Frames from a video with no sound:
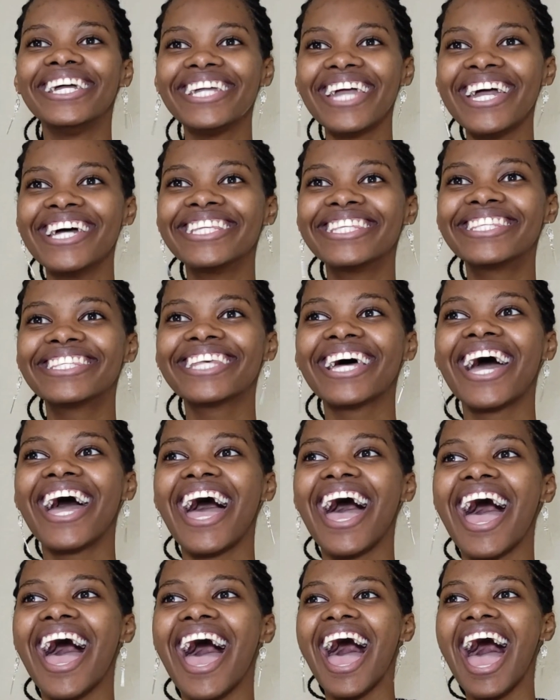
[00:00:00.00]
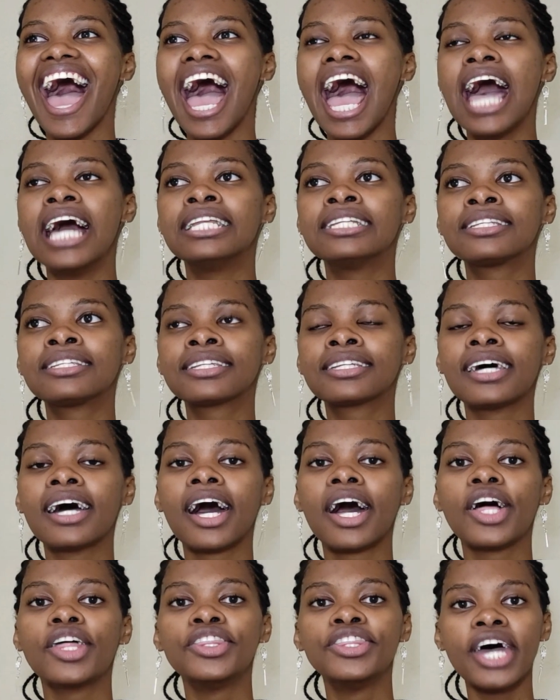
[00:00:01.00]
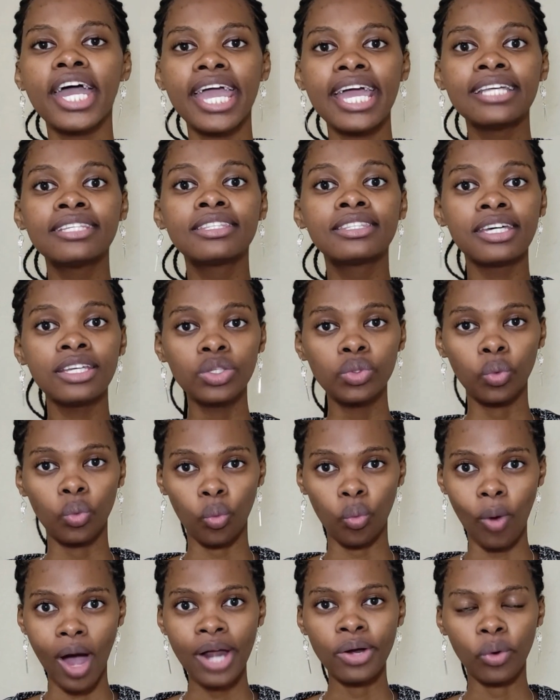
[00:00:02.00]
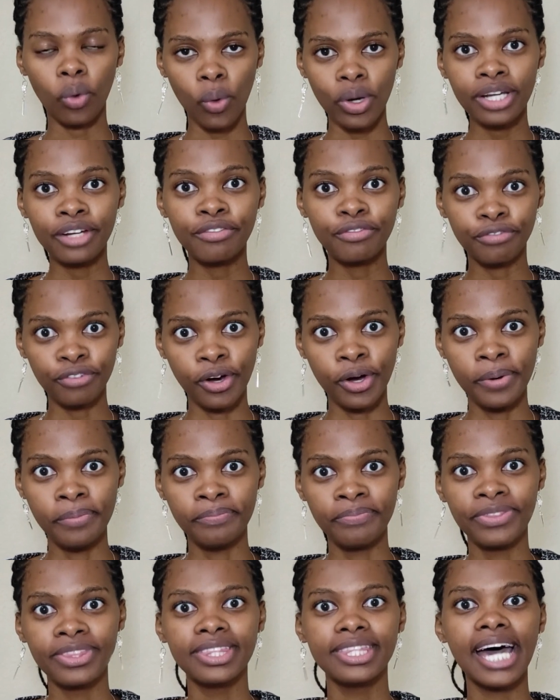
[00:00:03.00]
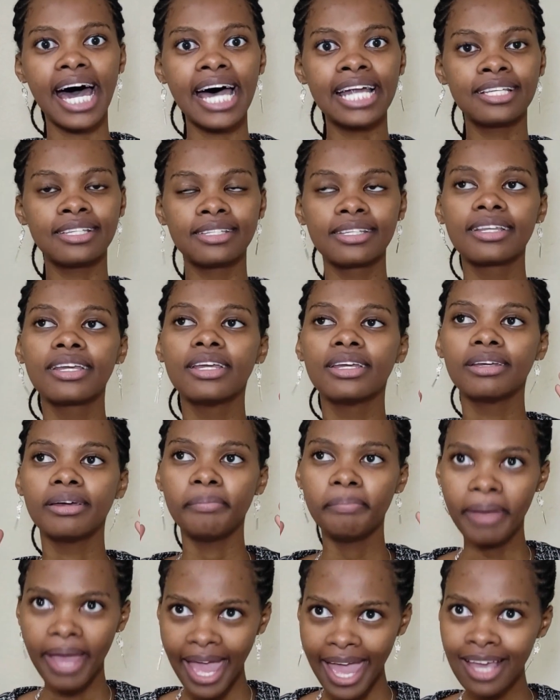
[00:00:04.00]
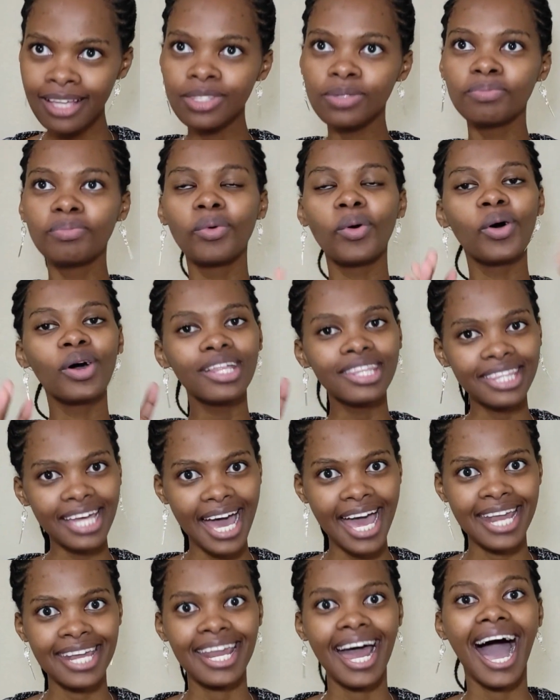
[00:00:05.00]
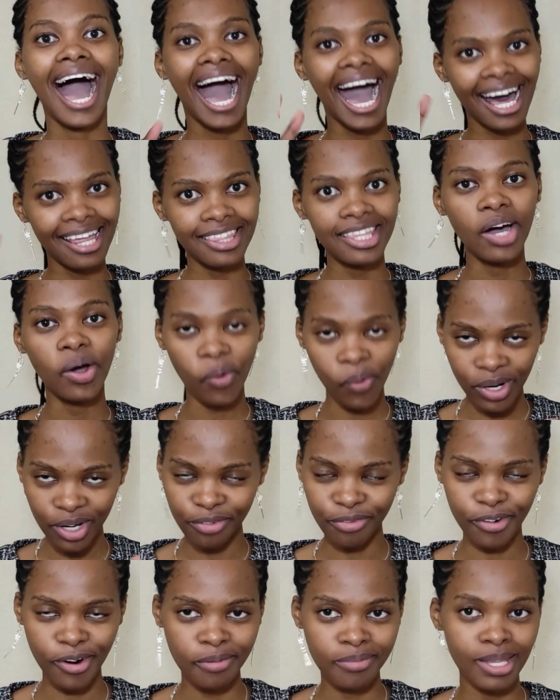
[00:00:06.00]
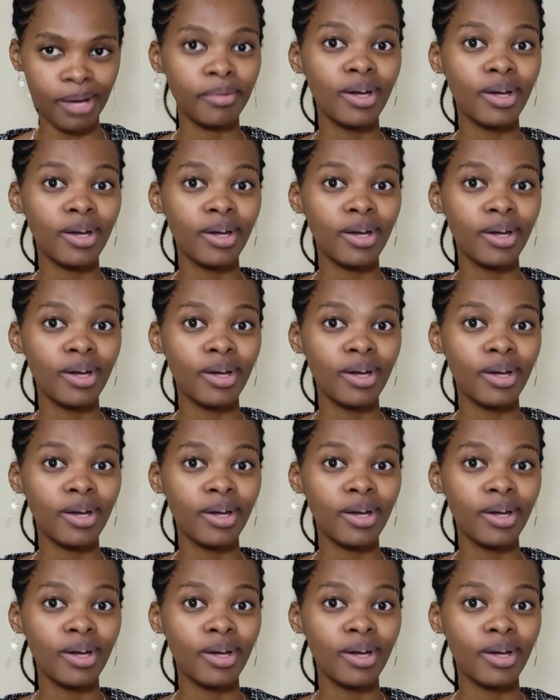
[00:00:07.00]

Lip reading: Yes, and there is this one audit firm that pays more than other audit firms.